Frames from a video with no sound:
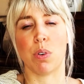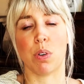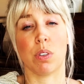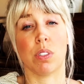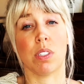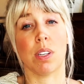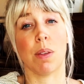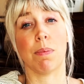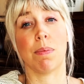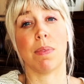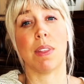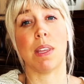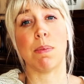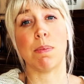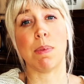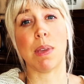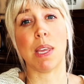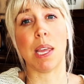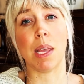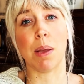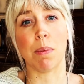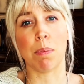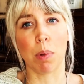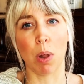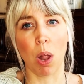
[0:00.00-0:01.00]
or something
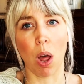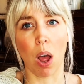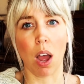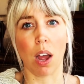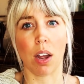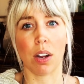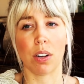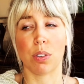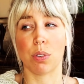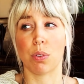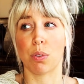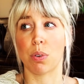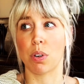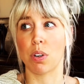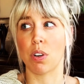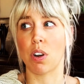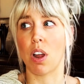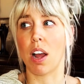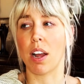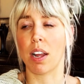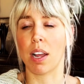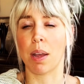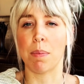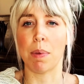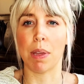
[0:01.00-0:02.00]
being blocked or
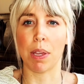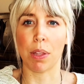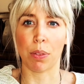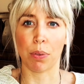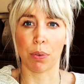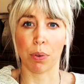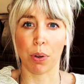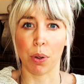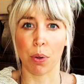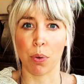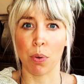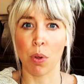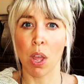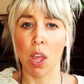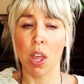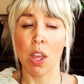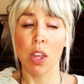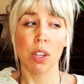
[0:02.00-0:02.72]
not coming through.